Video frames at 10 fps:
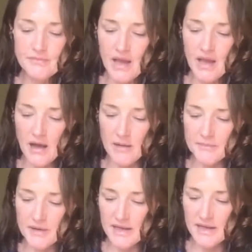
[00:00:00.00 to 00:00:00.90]

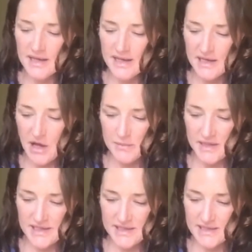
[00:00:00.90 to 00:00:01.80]
Um,
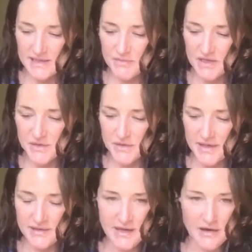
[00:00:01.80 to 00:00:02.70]
culminated in me doing
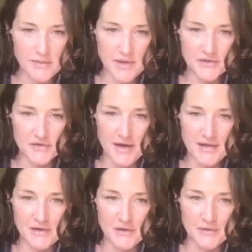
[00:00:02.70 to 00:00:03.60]
the Ironman
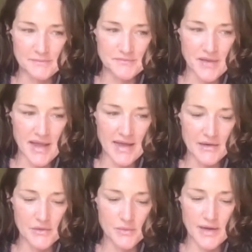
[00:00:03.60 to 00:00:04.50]
triathlon and
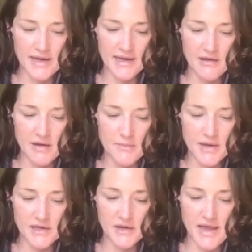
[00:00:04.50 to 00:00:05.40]
winning Ironman
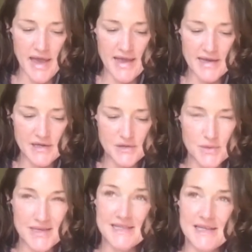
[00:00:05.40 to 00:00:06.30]
UK in
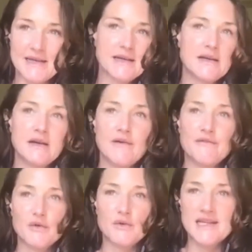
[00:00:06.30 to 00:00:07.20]

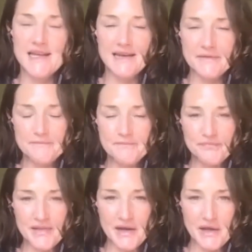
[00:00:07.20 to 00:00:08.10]
2014.
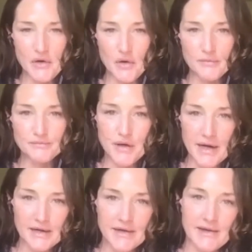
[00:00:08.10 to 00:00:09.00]
Then I got
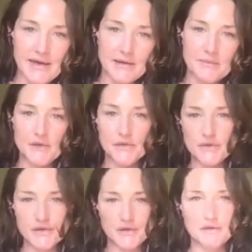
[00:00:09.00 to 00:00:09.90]
pregnant, had my
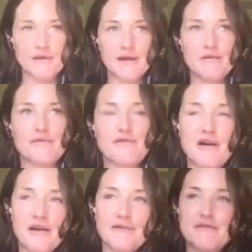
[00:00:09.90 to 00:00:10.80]
daughter who's now
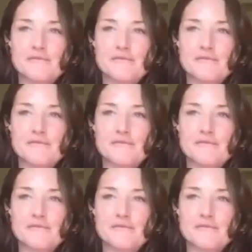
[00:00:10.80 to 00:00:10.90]
five.